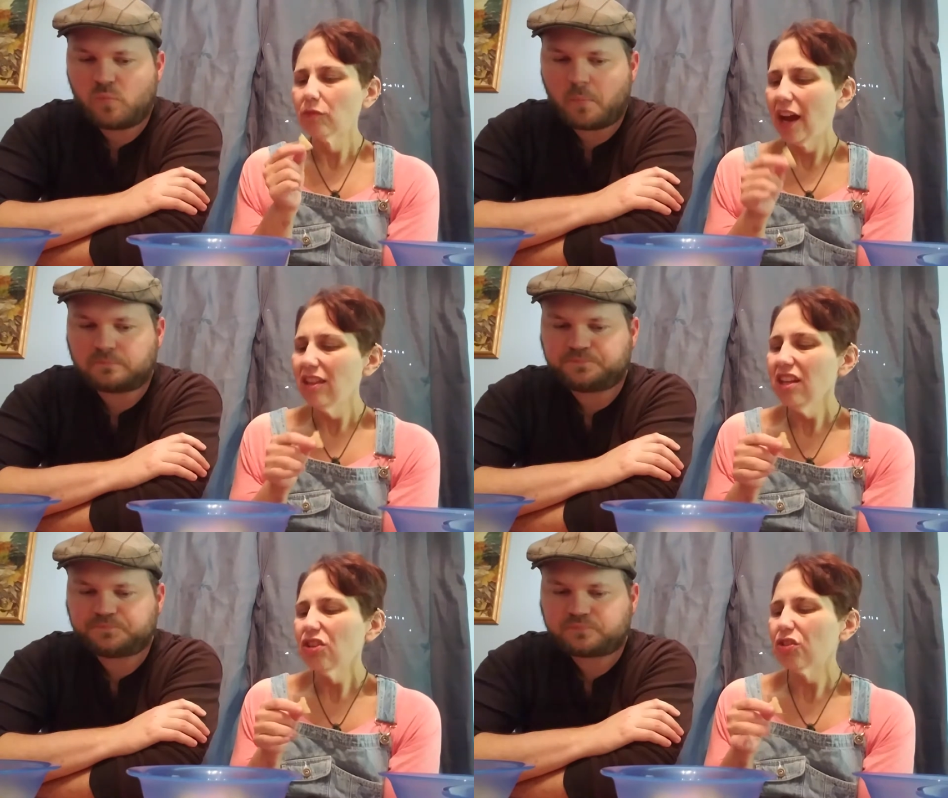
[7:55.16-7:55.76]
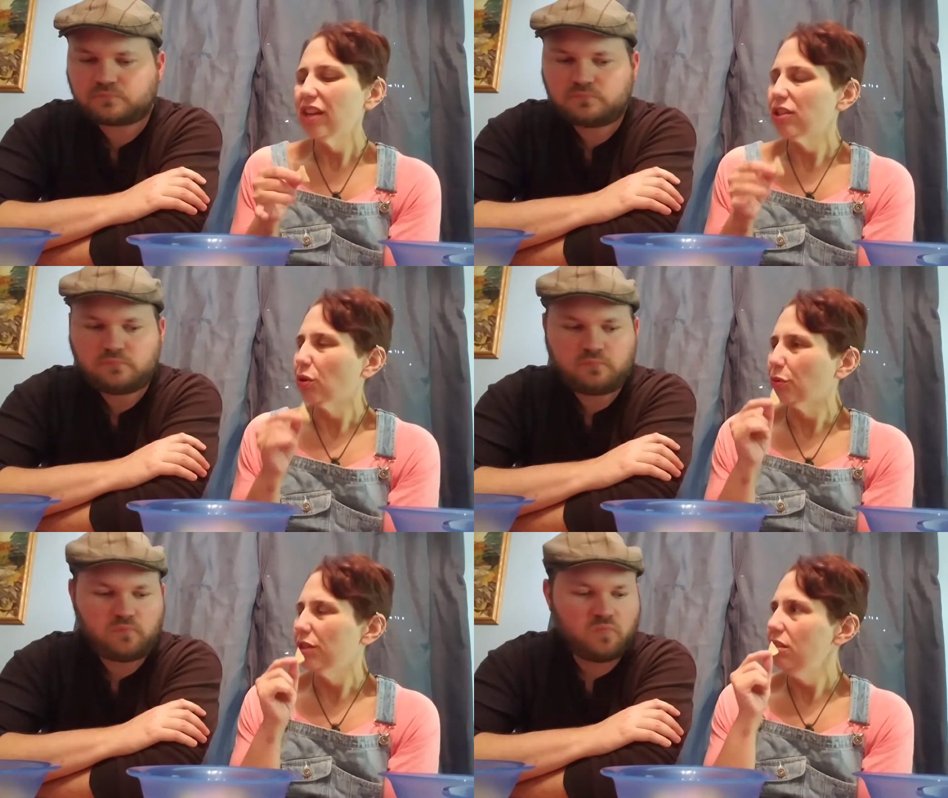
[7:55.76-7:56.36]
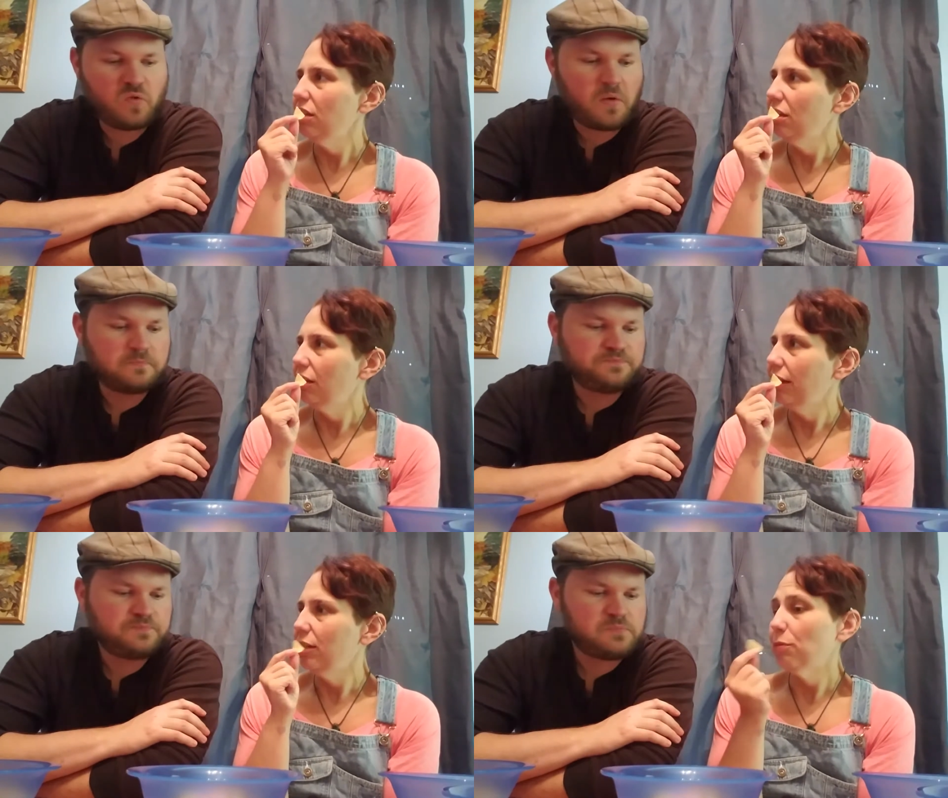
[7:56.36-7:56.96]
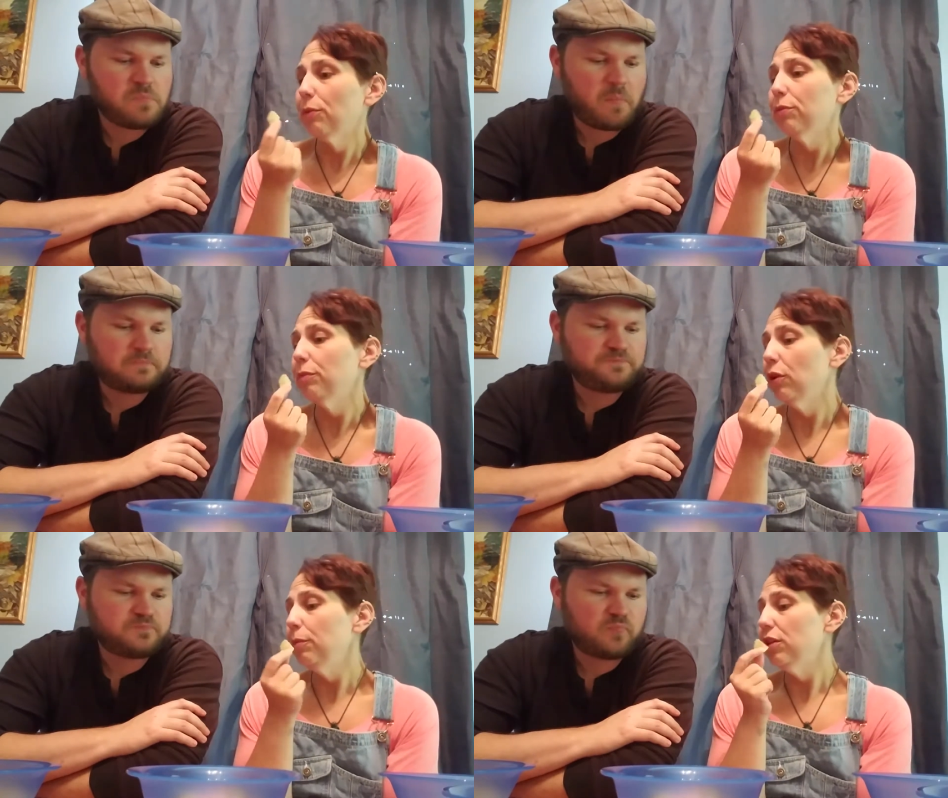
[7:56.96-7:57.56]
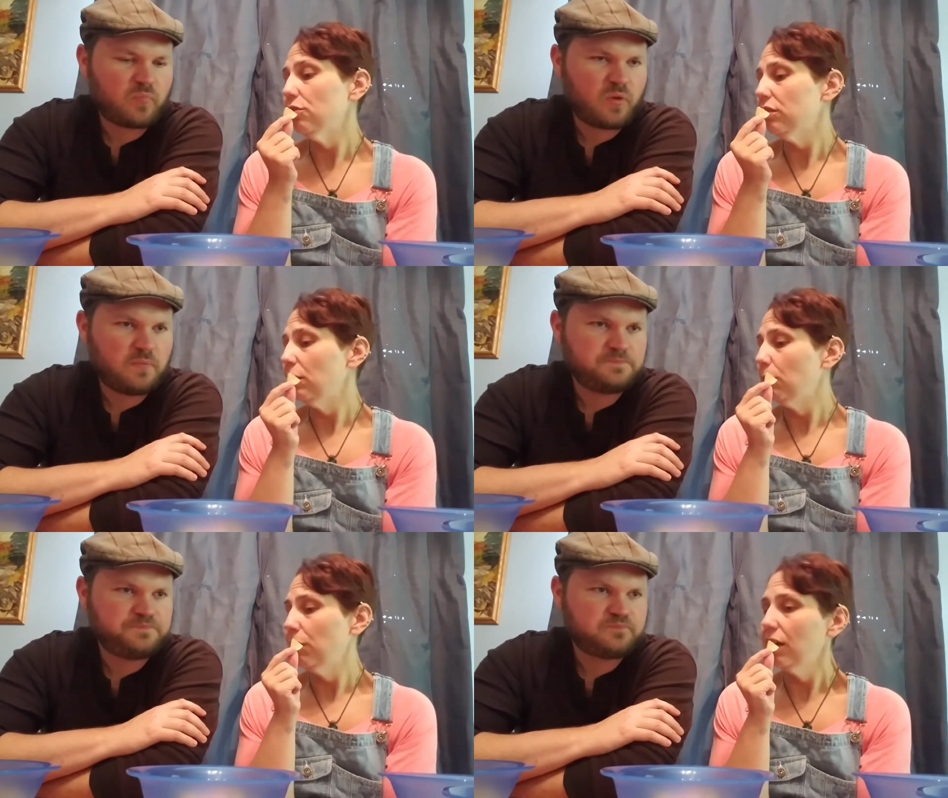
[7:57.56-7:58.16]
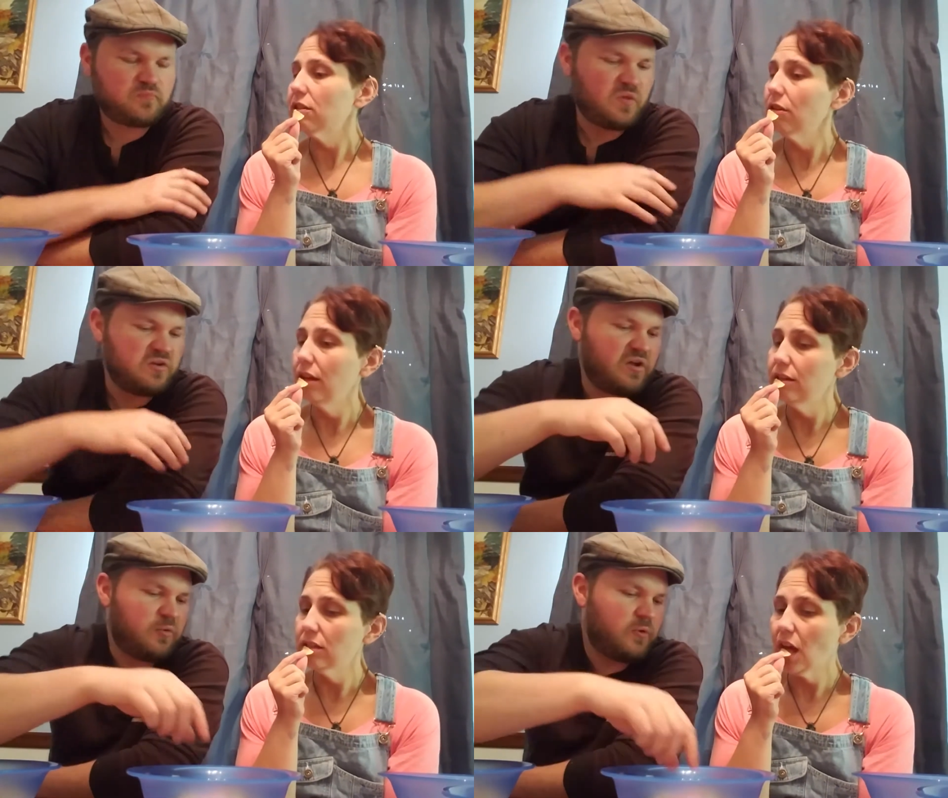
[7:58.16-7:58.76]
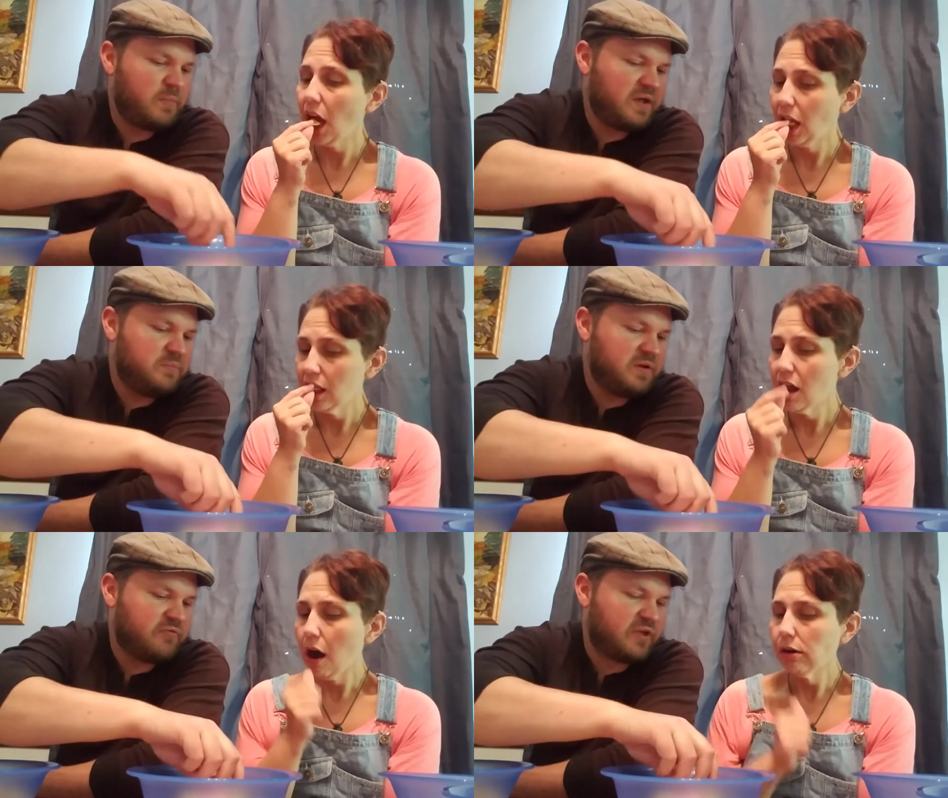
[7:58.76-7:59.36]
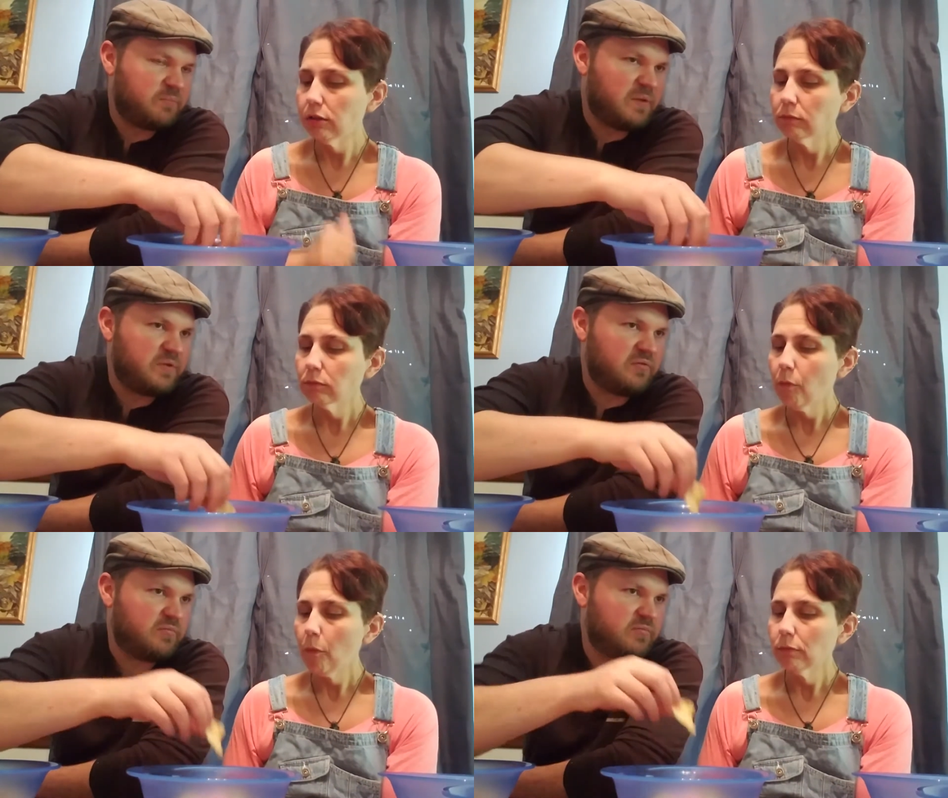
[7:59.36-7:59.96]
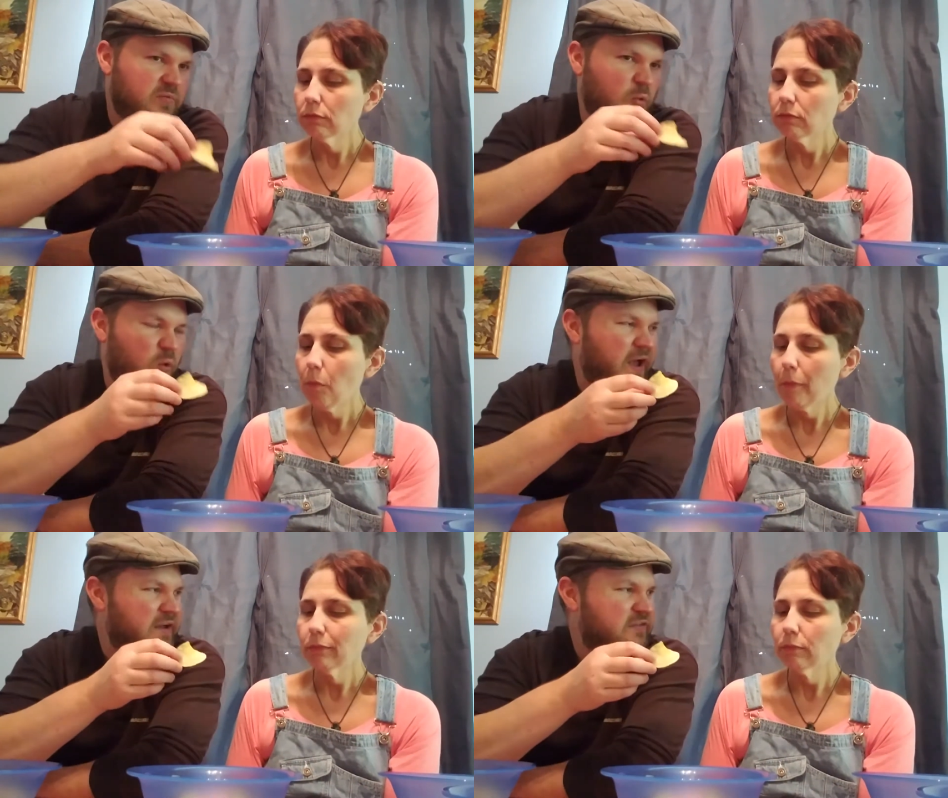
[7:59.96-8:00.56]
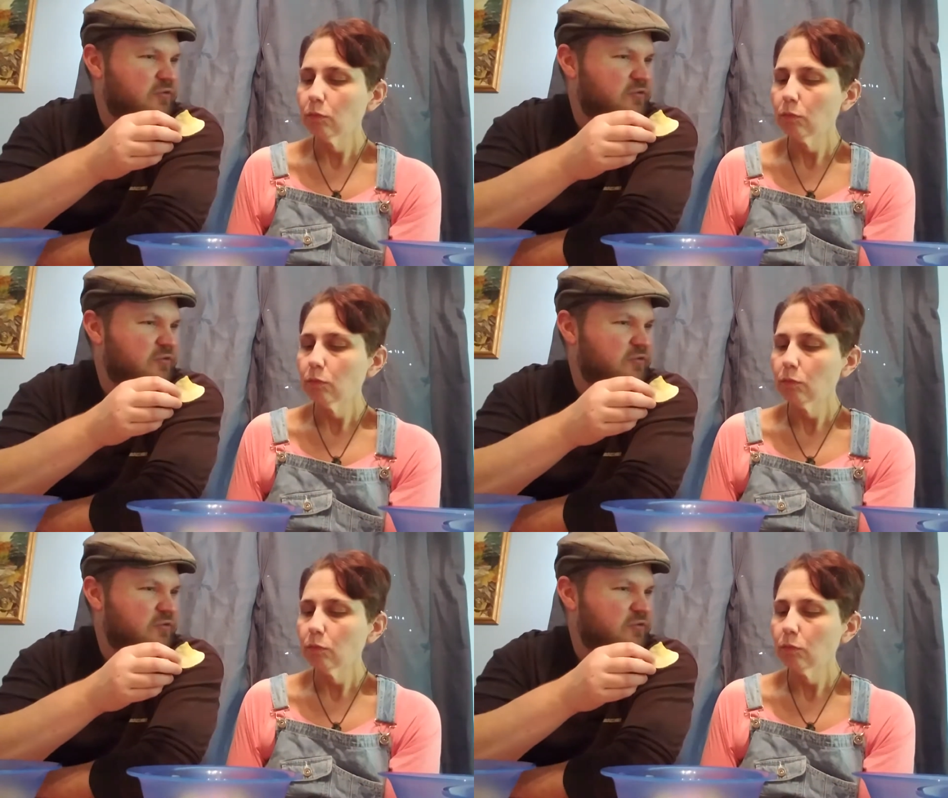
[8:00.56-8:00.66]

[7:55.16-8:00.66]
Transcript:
Speaker 1: I think they're less greasy than Lay's, but we'll, it'll be interesting when we get to they They kind of
Speaker 2: remind me of like maybe Wise a